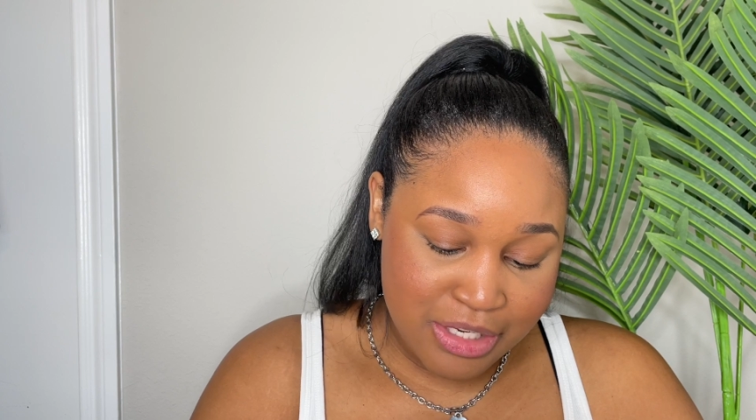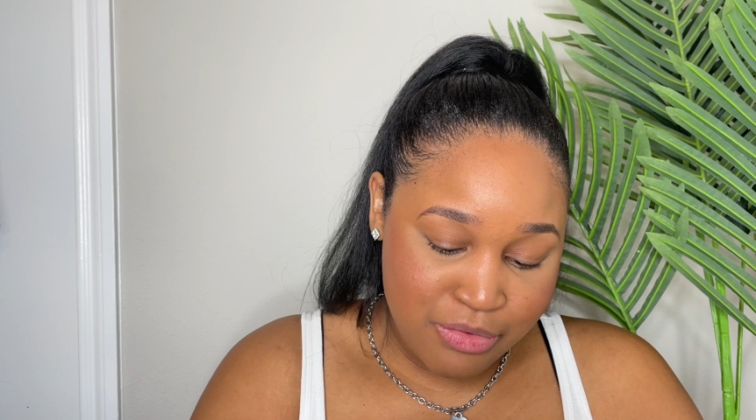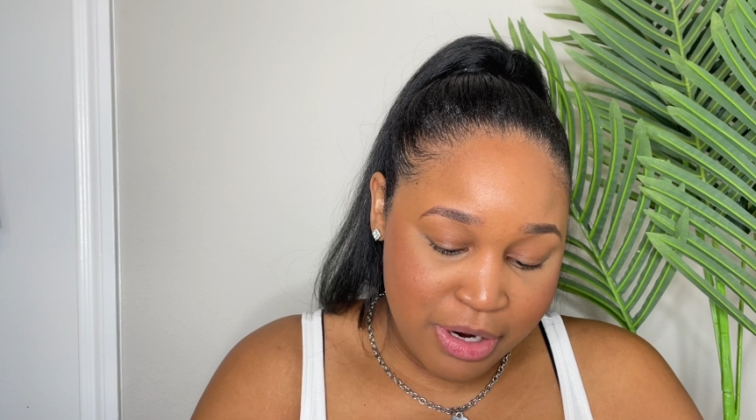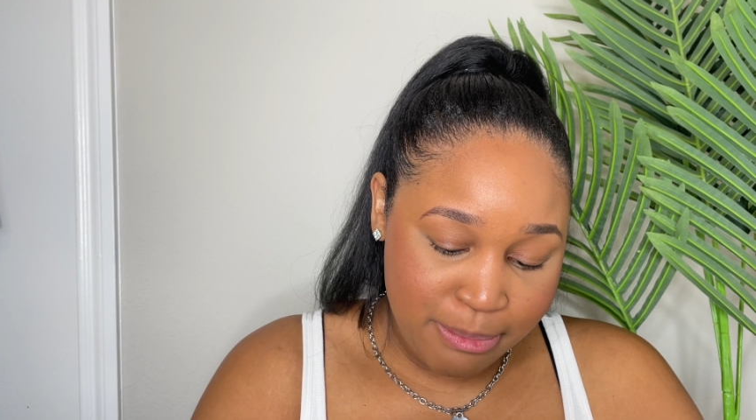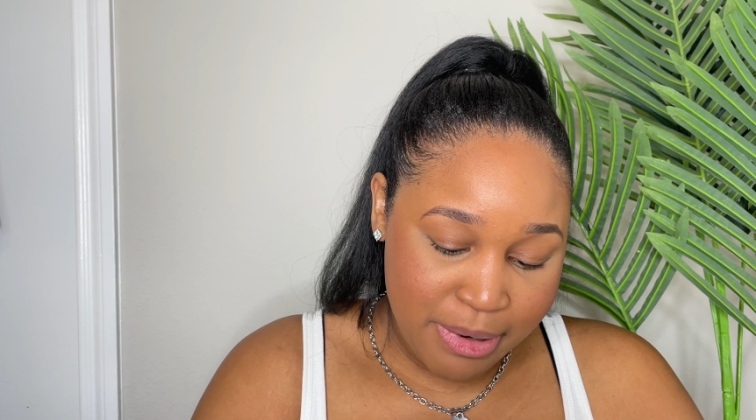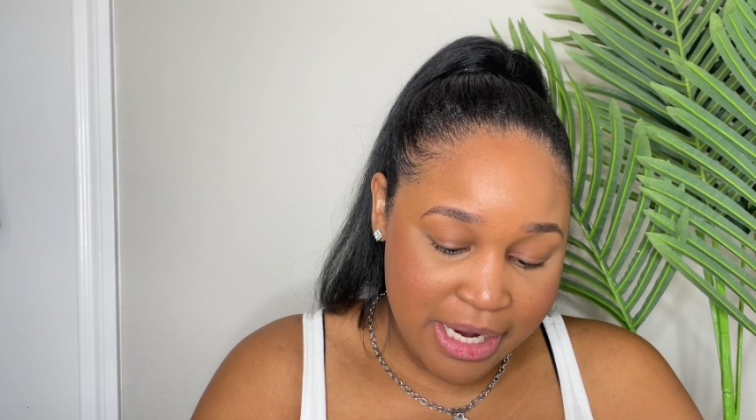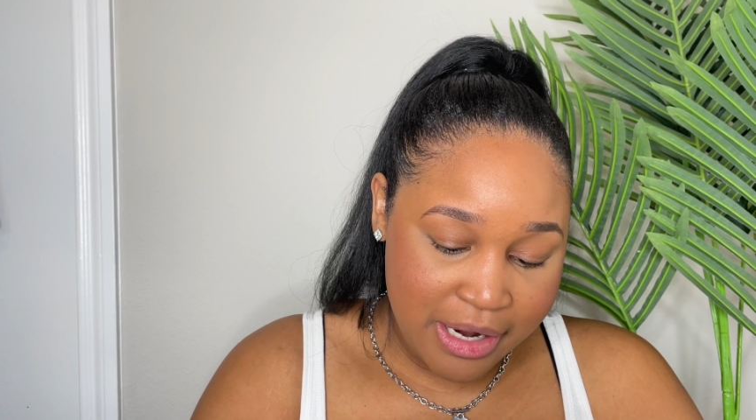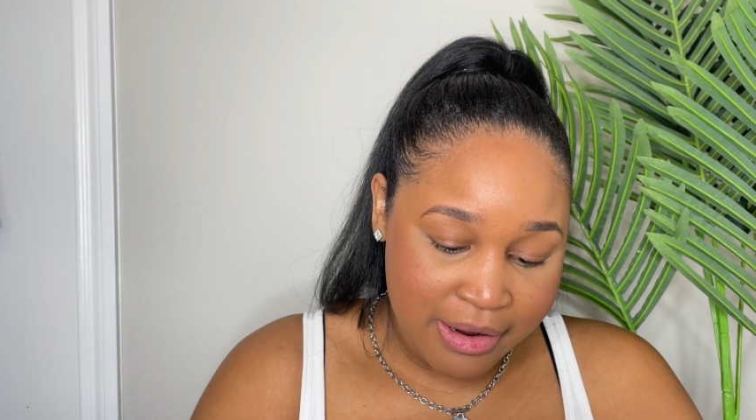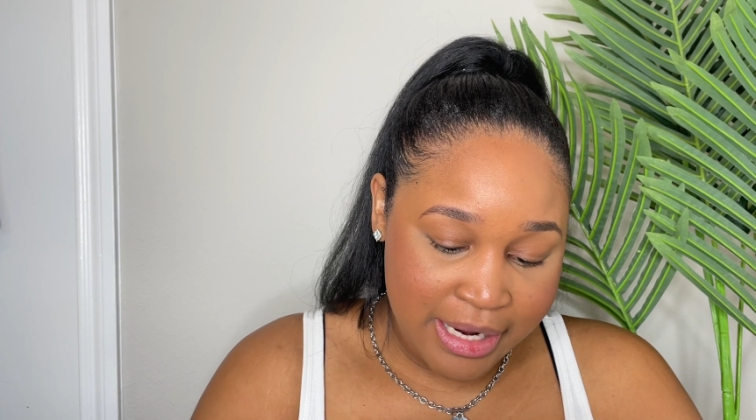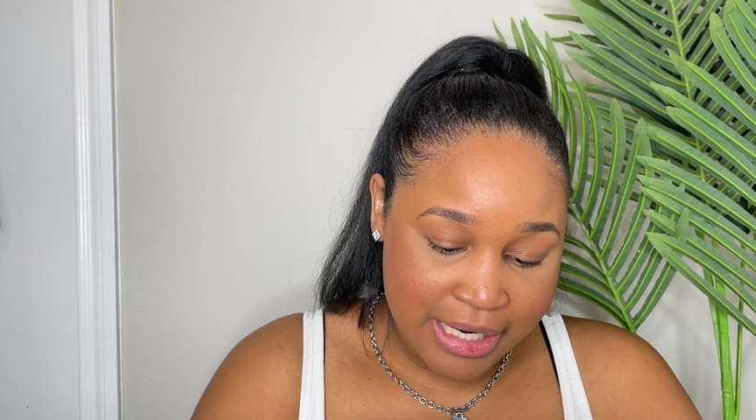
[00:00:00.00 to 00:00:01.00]
You want to put it
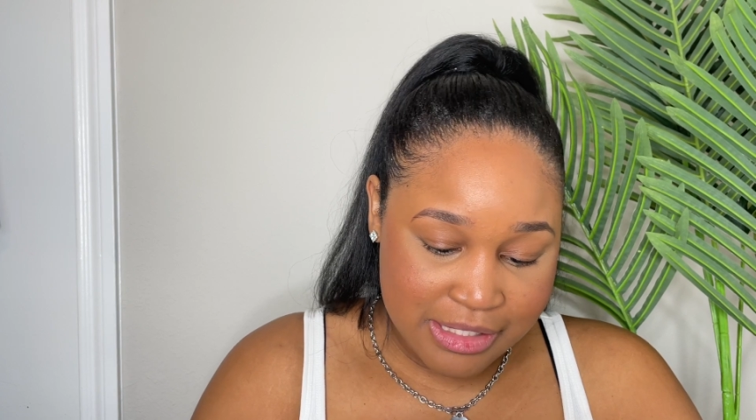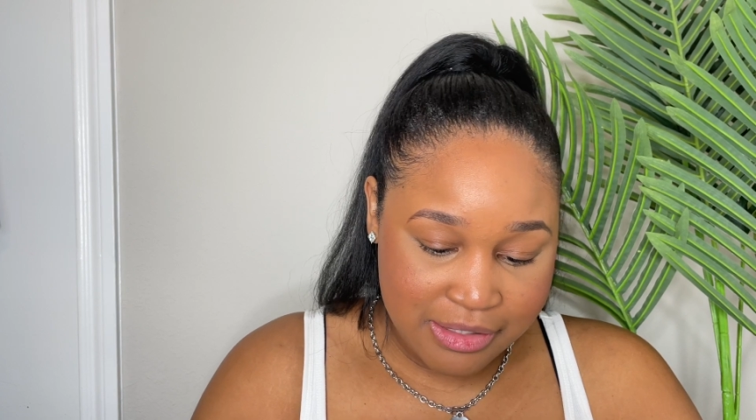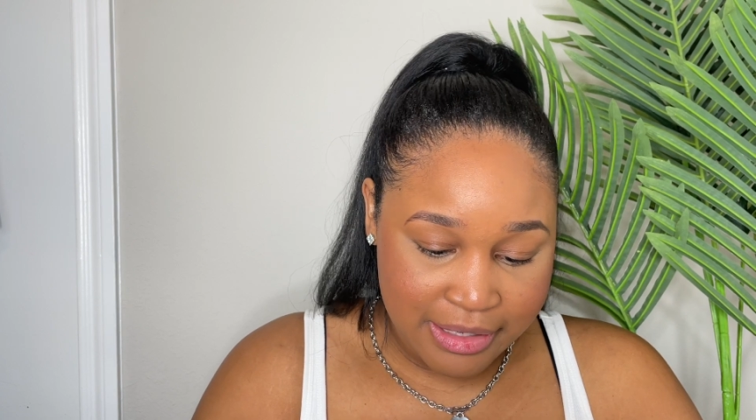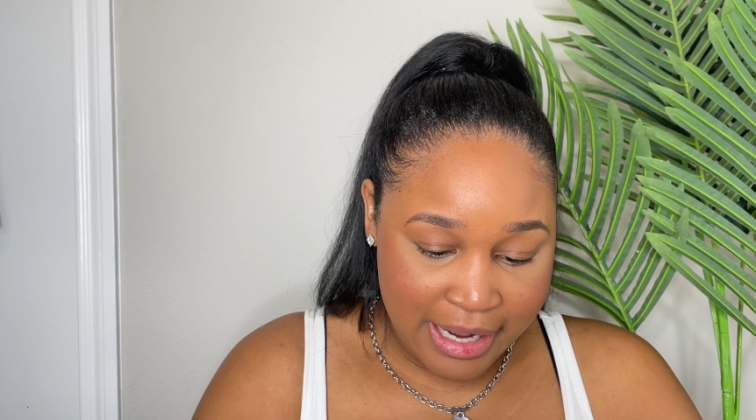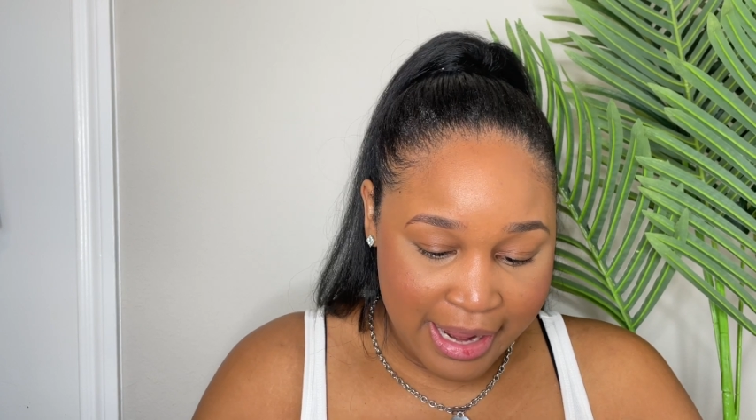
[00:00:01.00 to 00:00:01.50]
on at a certain